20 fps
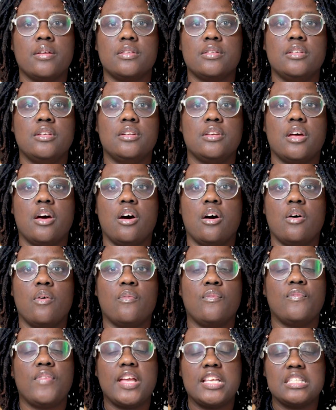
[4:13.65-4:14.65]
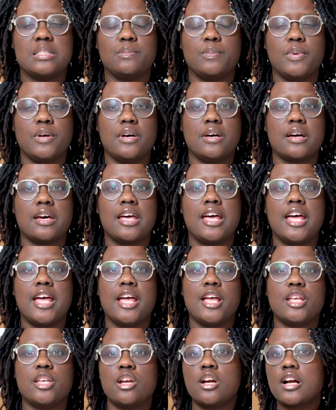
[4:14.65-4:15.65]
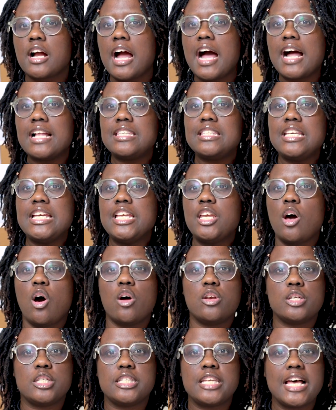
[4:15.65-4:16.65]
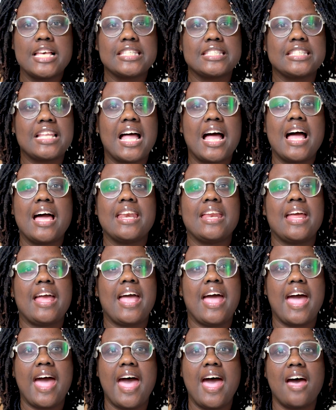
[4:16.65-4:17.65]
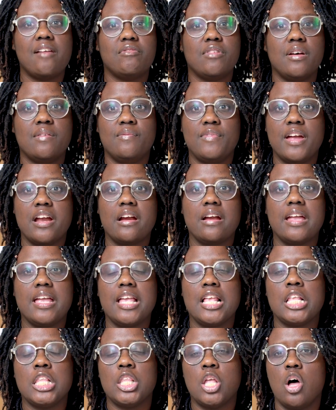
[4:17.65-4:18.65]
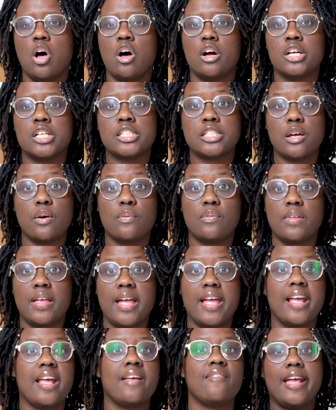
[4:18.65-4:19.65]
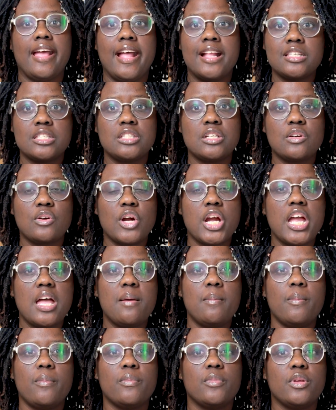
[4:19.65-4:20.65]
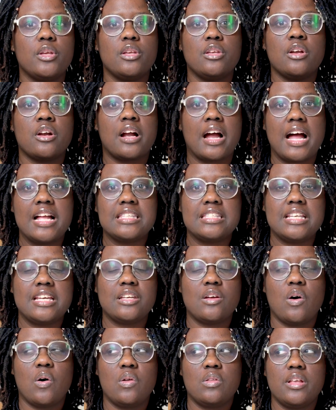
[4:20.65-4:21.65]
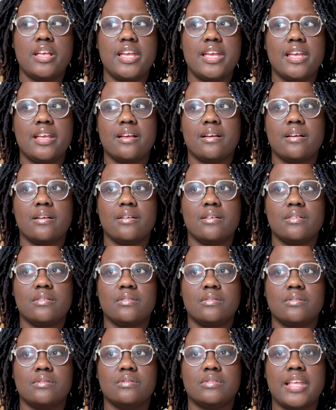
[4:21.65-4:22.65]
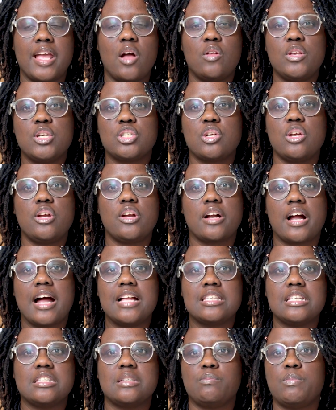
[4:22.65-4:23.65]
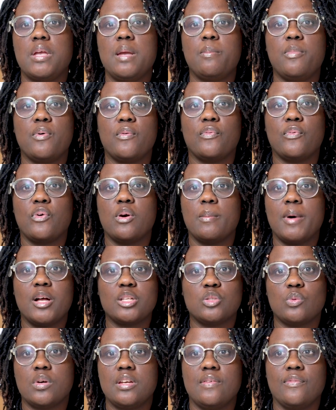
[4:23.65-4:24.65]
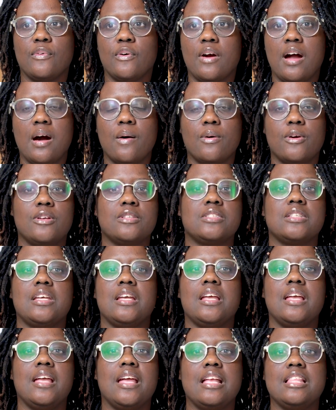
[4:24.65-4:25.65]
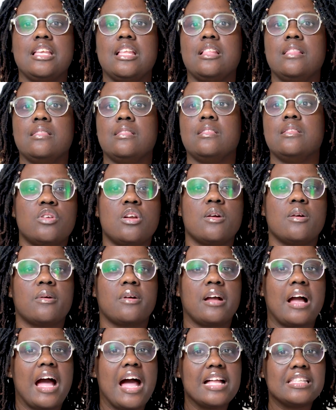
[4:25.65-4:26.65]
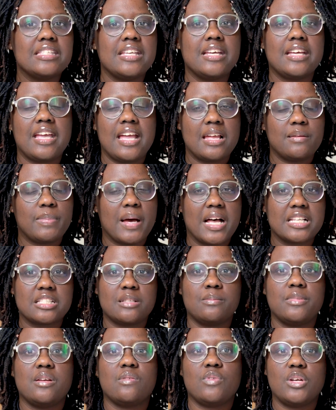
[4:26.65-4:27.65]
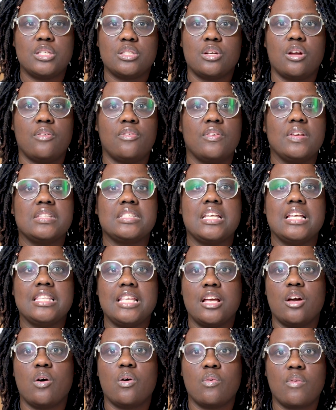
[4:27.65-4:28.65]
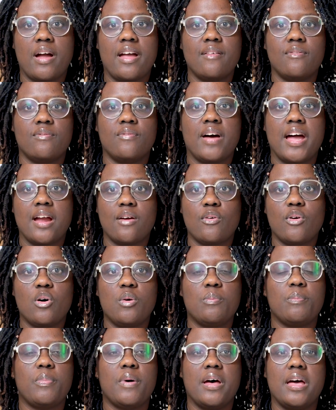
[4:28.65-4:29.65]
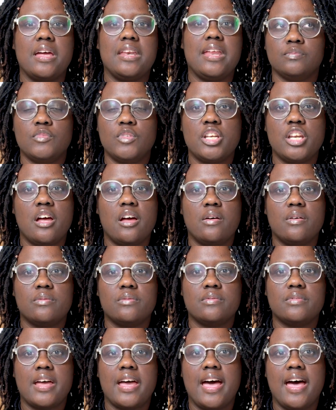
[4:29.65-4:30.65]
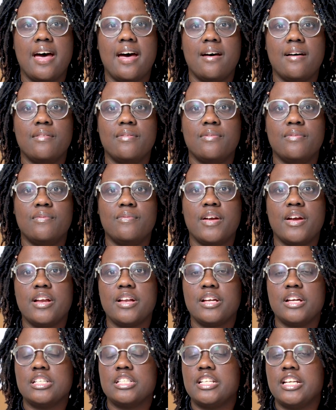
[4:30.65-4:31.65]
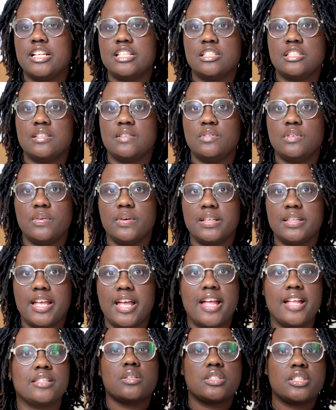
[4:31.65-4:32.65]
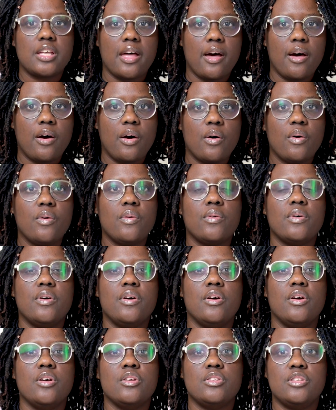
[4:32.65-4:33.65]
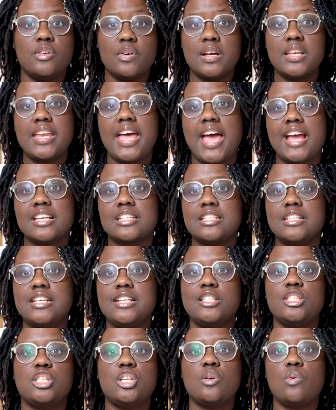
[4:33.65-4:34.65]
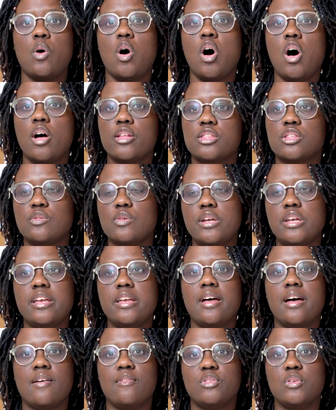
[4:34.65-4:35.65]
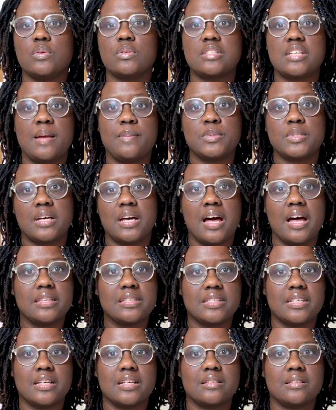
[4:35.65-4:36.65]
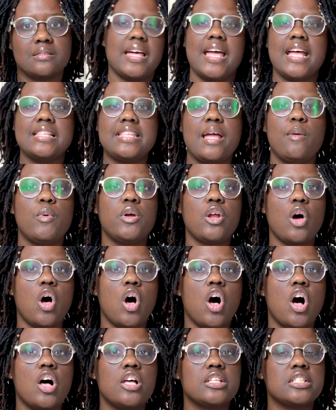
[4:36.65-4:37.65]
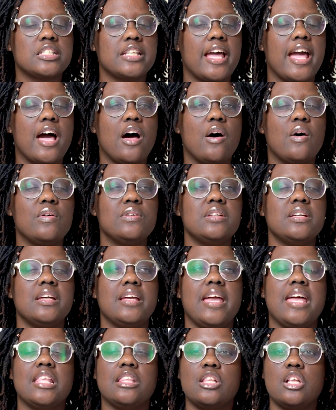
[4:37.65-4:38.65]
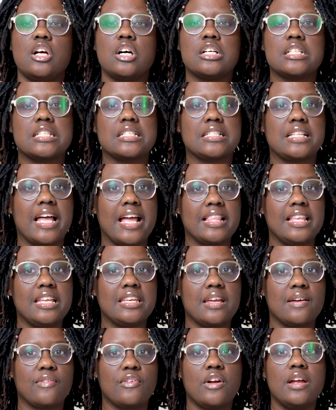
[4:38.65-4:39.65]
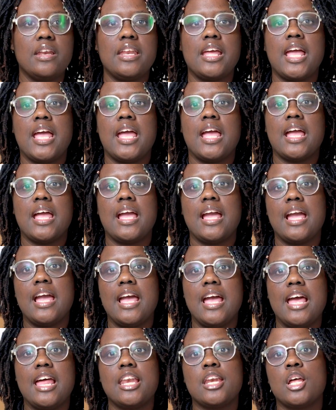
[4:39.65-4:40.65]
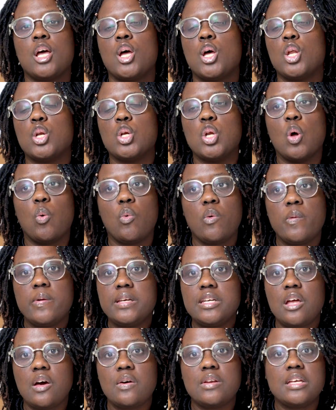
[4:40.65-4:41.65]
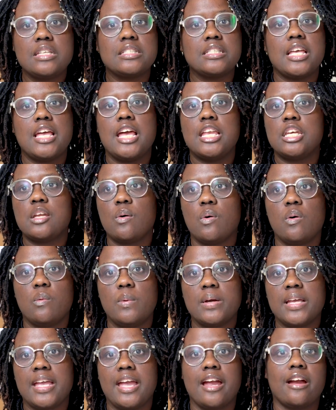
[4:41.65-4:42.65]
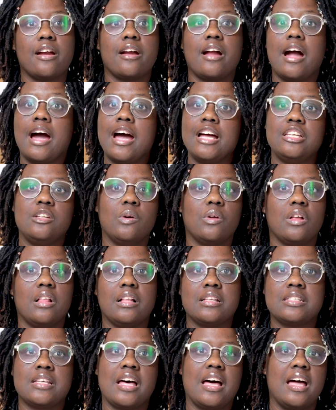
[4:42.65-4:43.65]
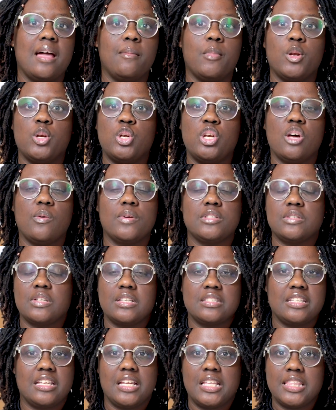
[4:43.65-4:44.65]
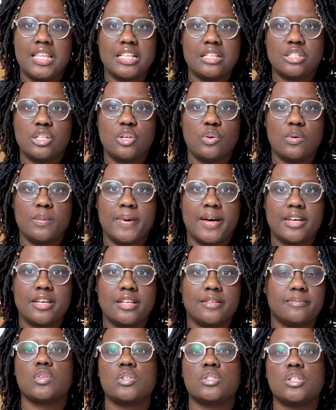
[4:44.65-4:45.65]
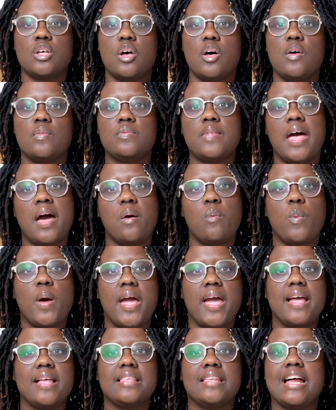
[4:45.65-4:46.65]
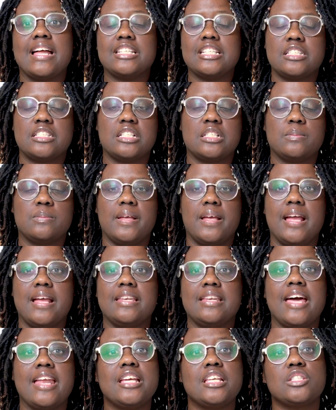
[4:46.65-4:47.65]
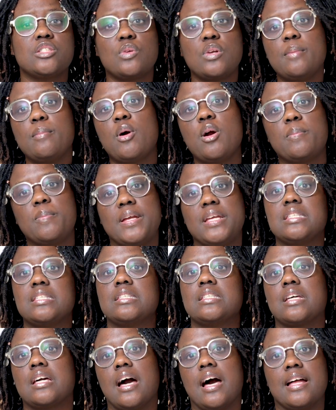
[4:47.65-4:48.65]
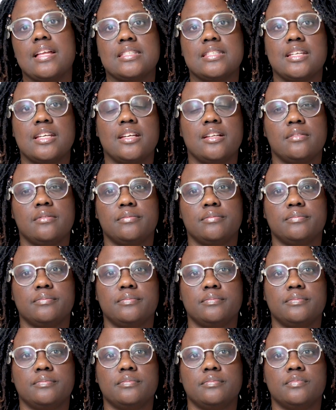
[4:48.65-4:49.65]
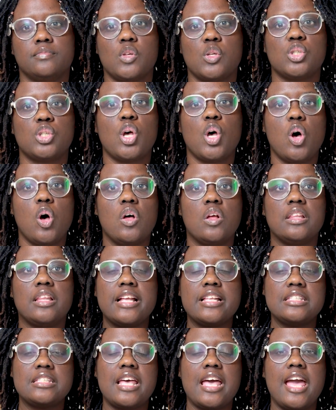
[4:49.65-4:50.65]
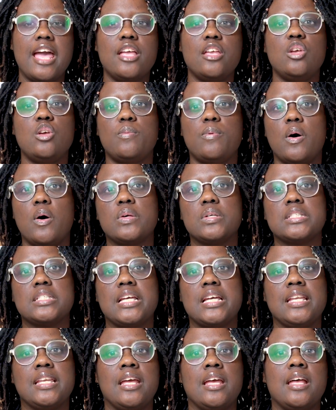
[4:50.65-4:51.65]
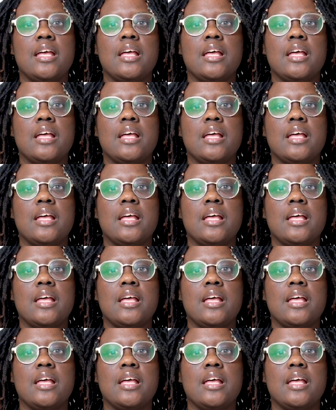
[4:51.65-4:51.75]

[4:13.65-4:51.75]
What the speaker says: Facebook, your content does not have a very long shelf life. Instagram, your content they only show your content to people for about 24 hours. And then your content can possibly resurface and then go right viral, but you don't have very good chances of doing that. So you can actually do all 3 of those types of content, and they would all sound and look slightly different, and no one would notice and no one would care. I do it all the time. No one's going to say anything to you about it. So that way that I just explained, that is 3 more pieces of content. So let's say you posted